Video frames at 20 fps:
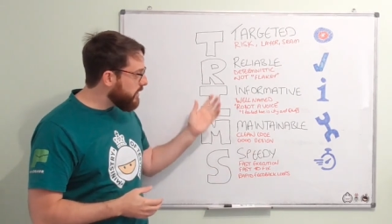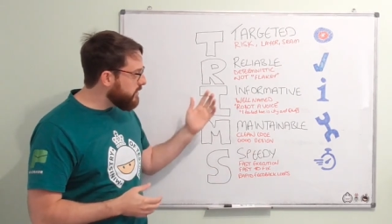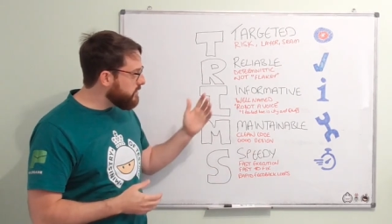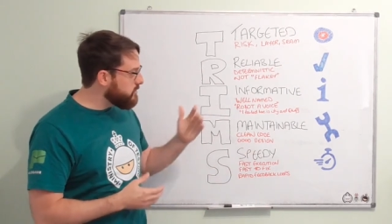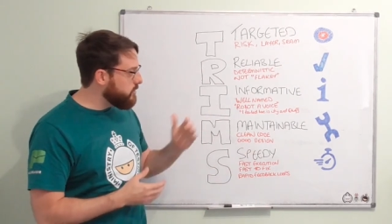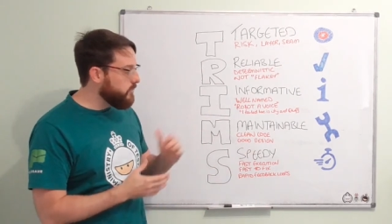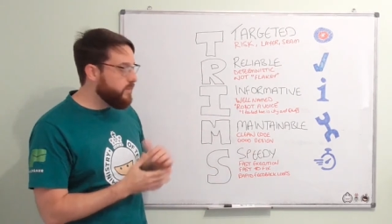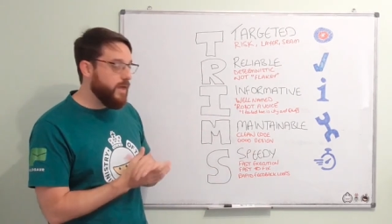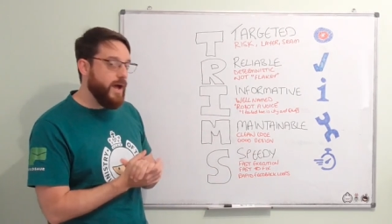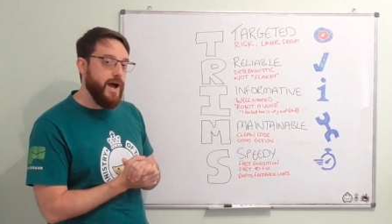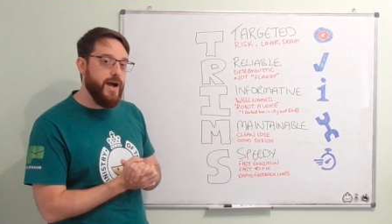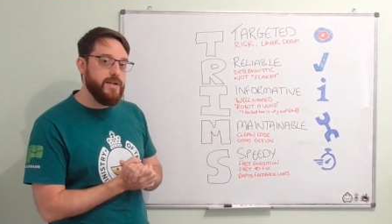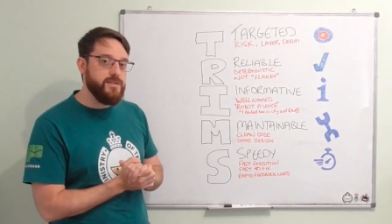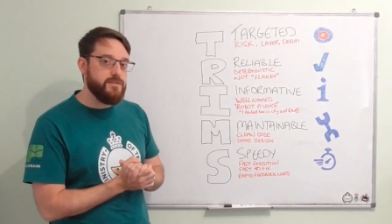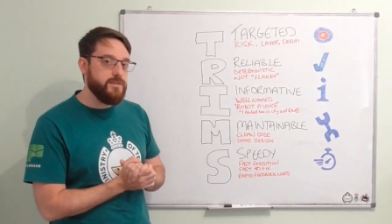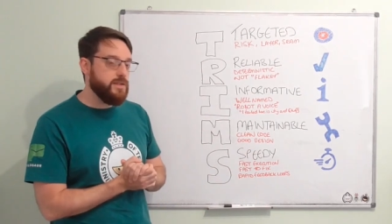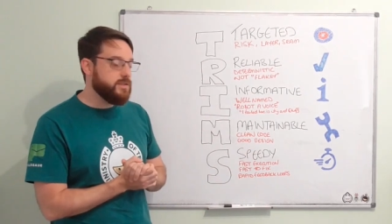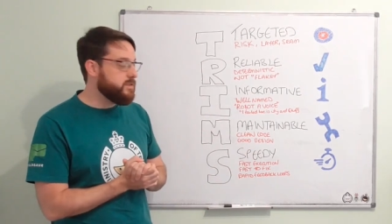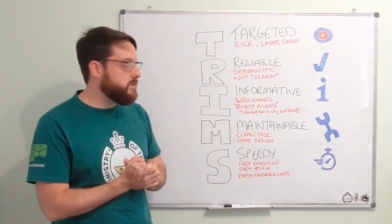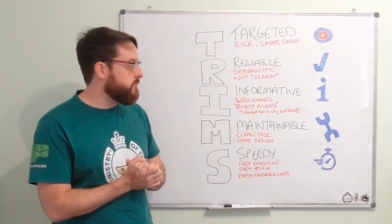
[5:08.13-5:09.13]
So the I
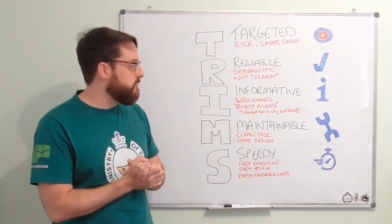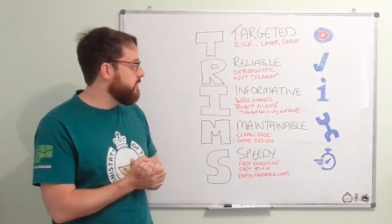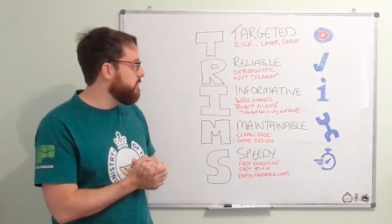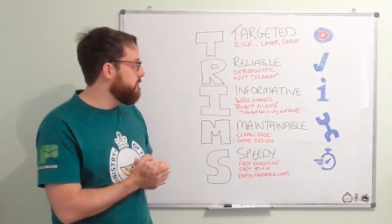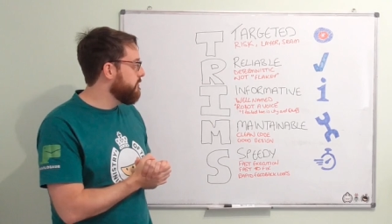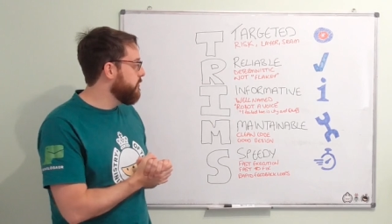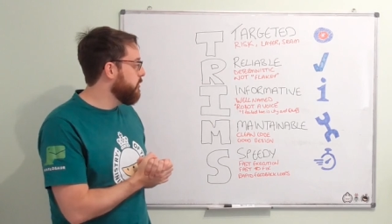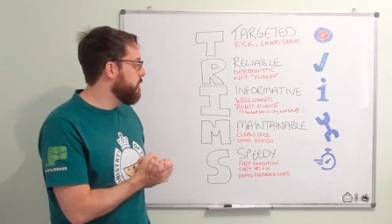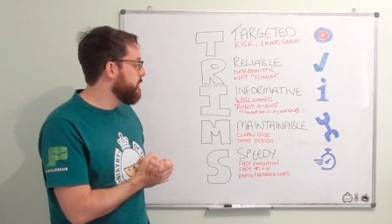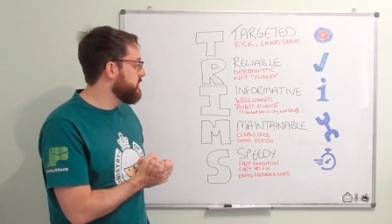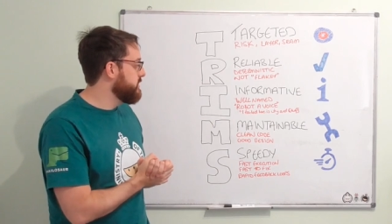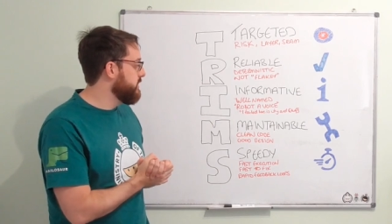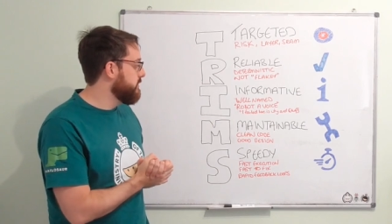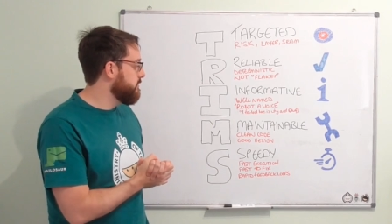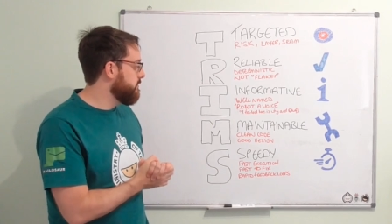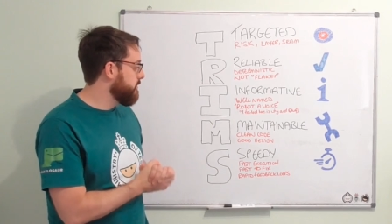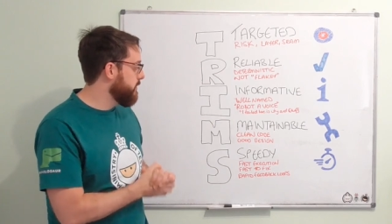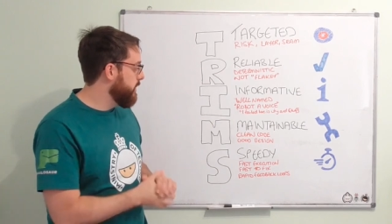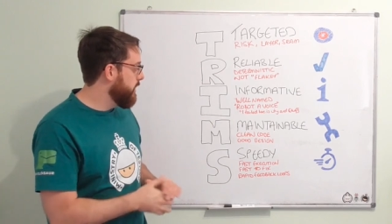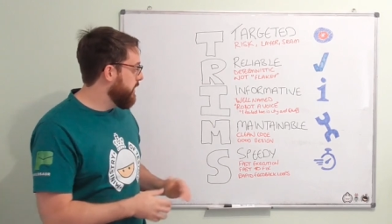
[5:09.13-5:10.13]
stands for
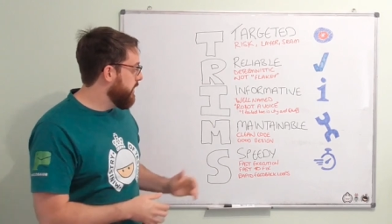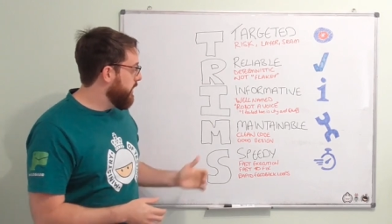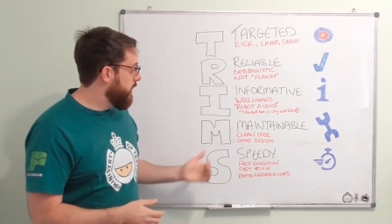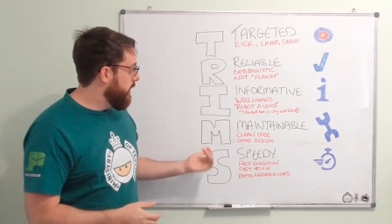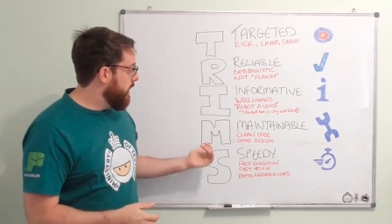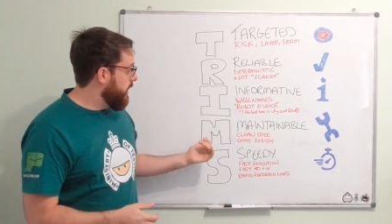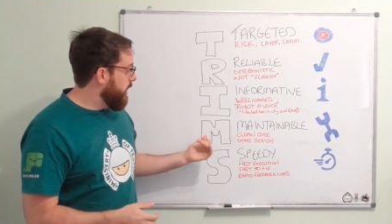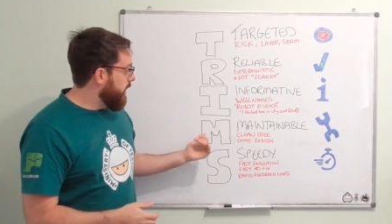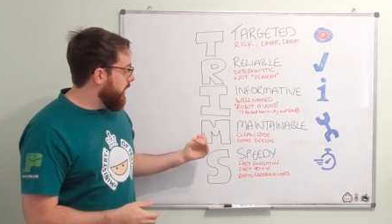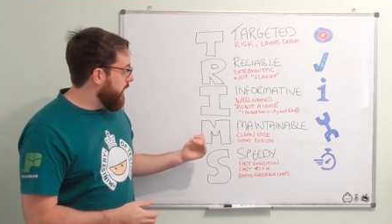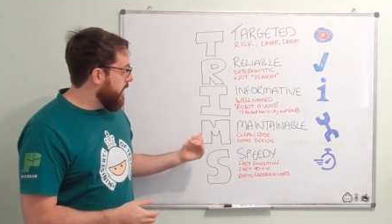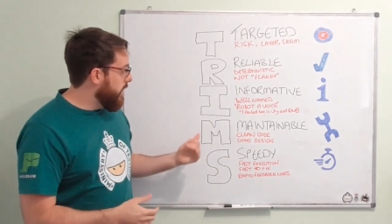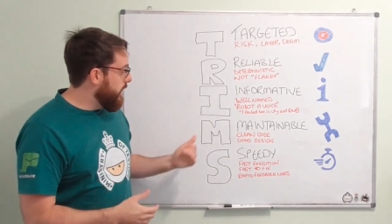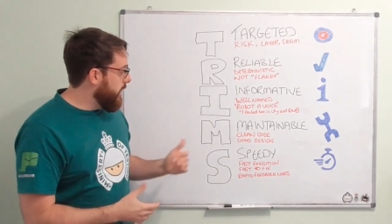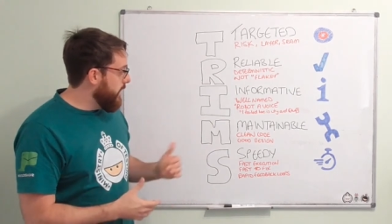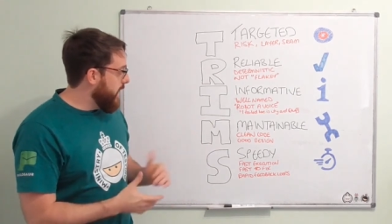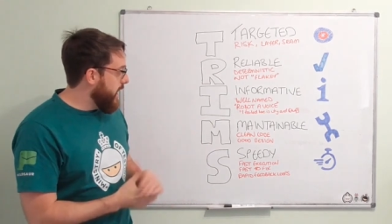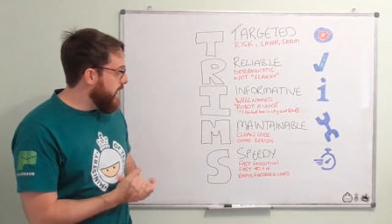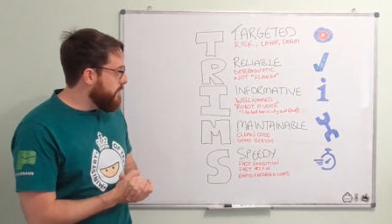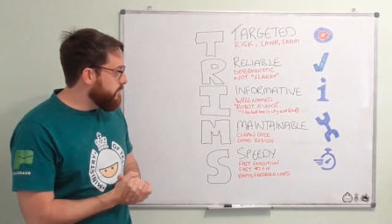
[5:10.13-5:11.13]
informative.
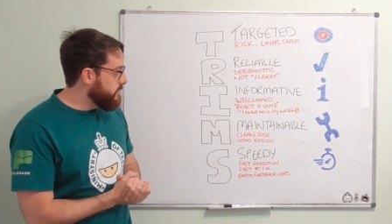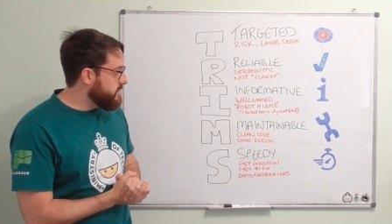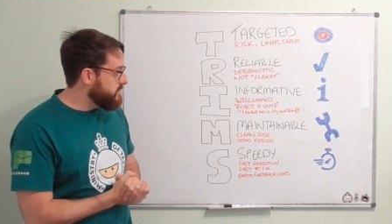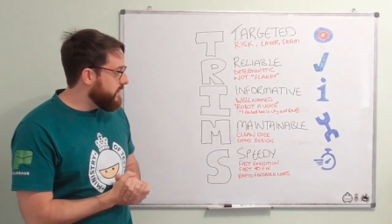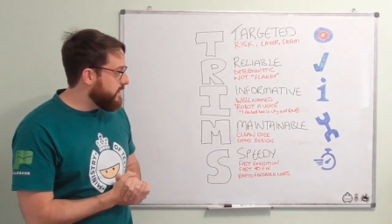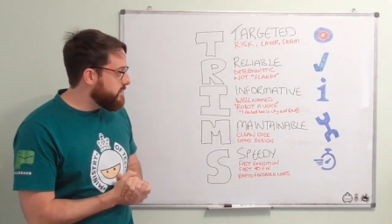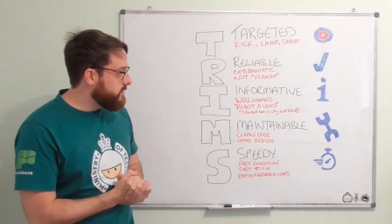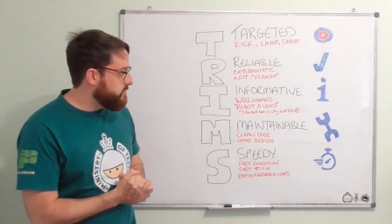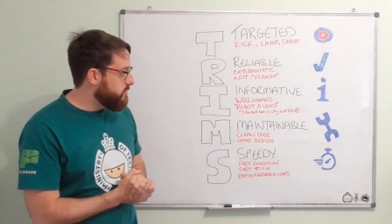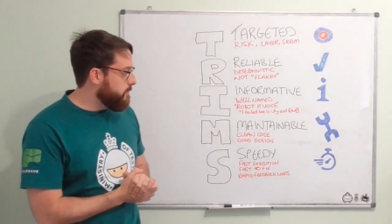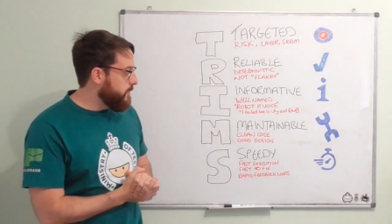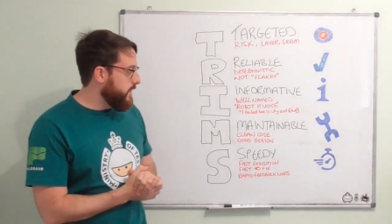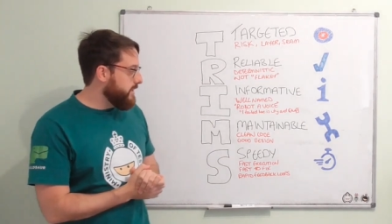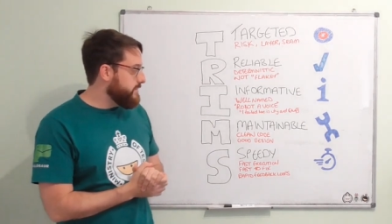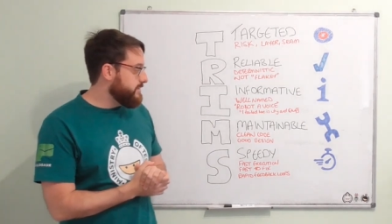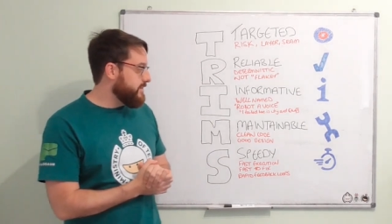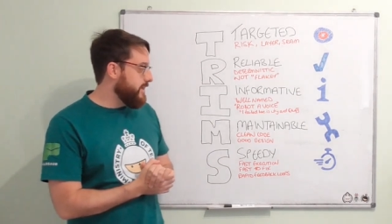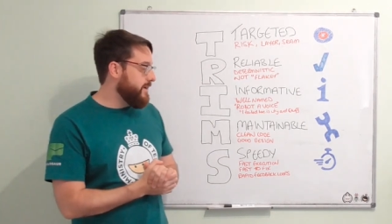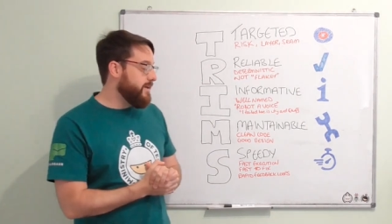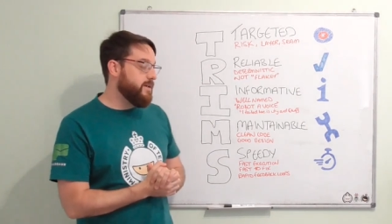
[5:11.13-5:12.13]
M stands for
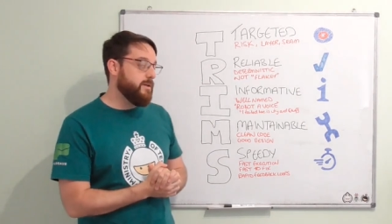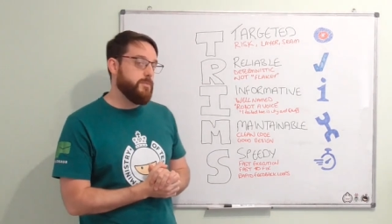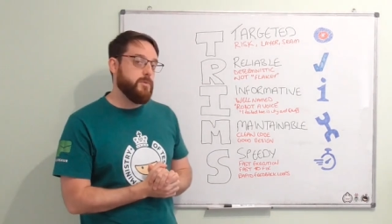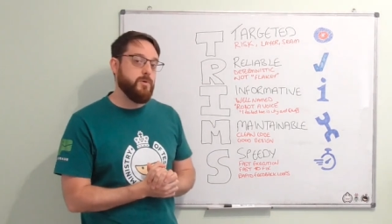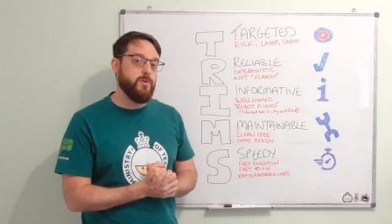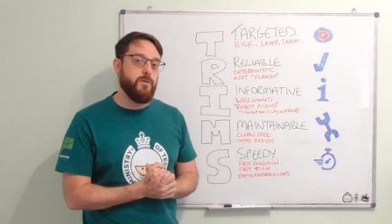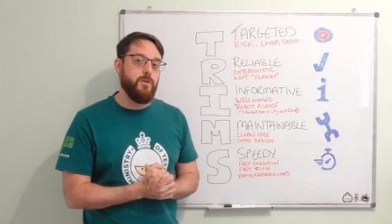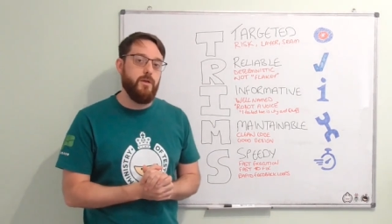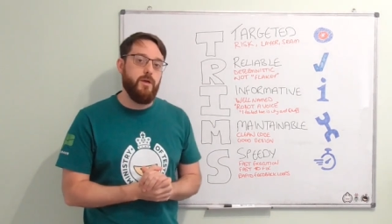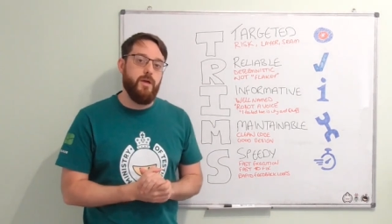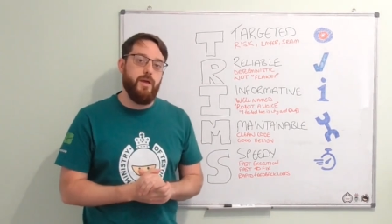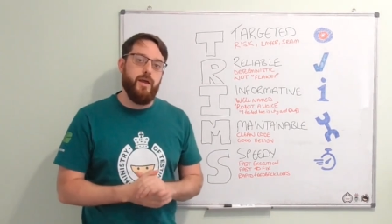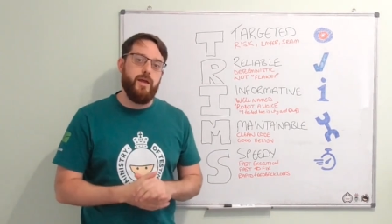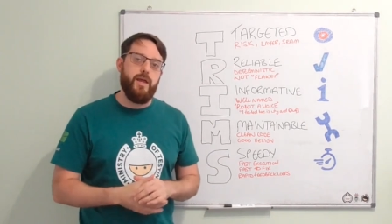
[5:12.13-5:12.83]
maintainable.